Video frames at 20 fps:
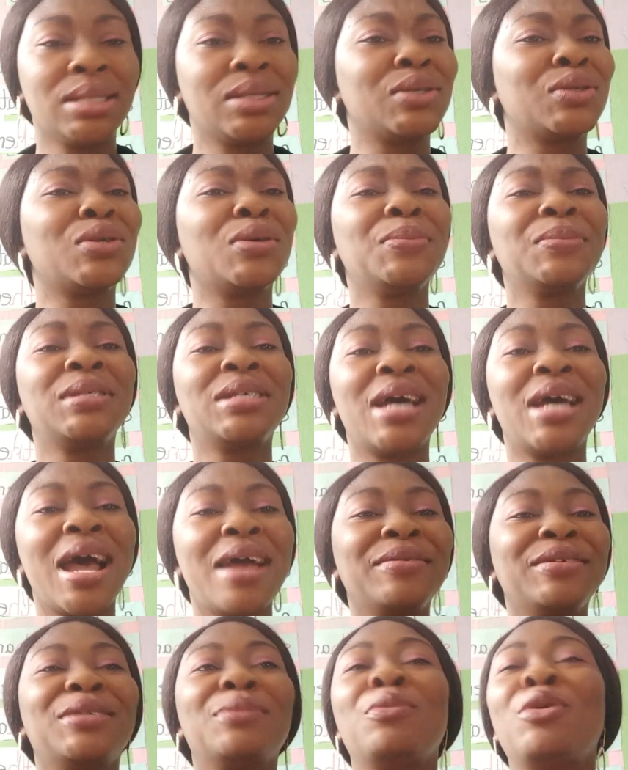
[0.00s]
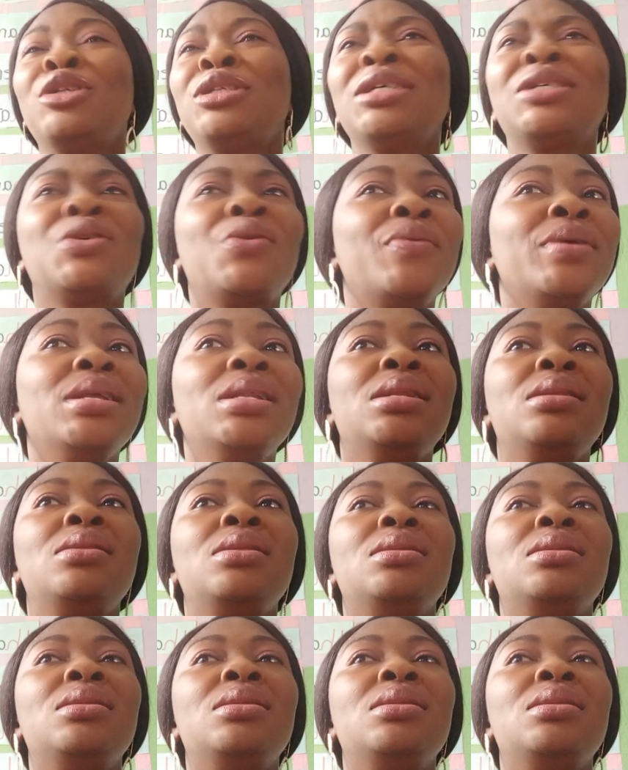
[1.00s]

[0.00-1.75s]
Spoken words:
So sometimes the Montessori